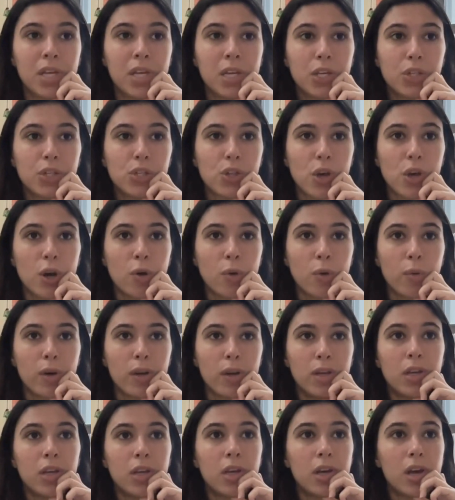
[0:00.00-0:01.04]
So
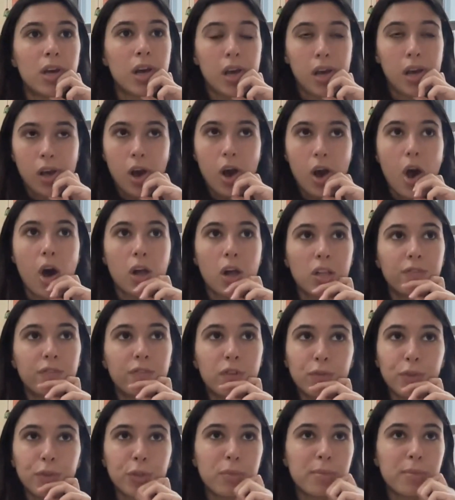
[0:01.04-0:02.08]
all of
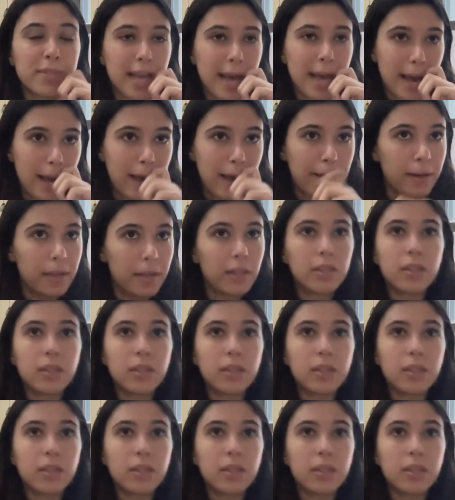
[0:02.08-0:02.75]
the rooms had